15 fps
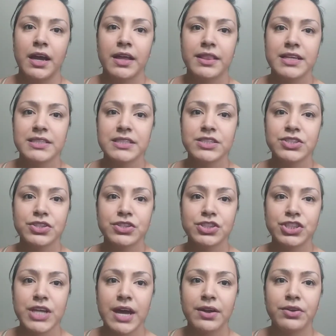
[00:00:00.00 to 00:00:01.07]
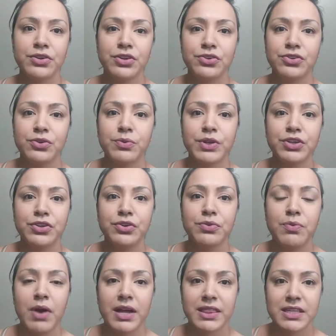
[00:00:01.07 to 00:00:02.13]
This is your channel. You do what you
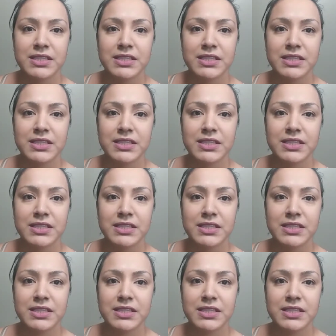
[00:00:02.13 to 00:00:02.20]
want.